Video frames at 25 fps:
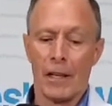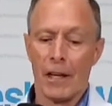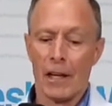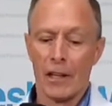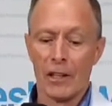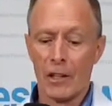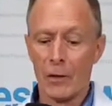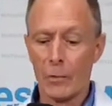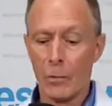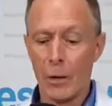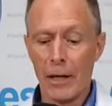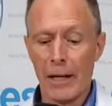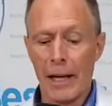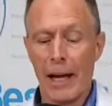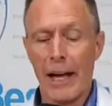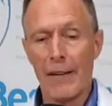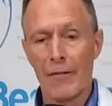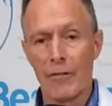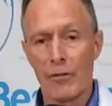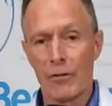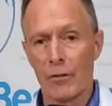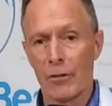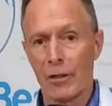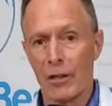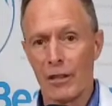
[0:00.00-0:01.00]
A good way to
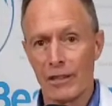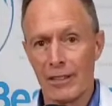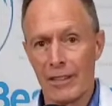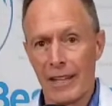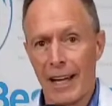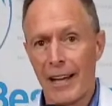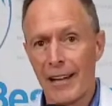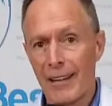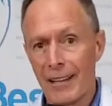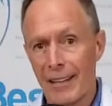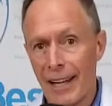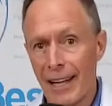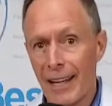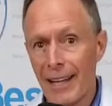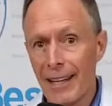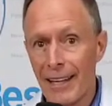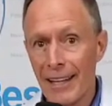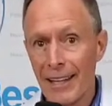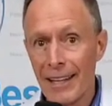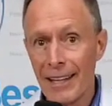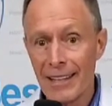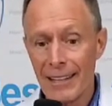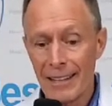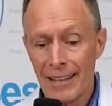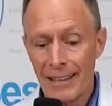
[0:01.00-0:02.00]
have a salad I
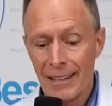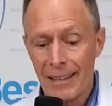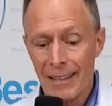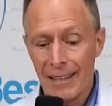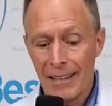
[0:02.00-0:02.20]
like,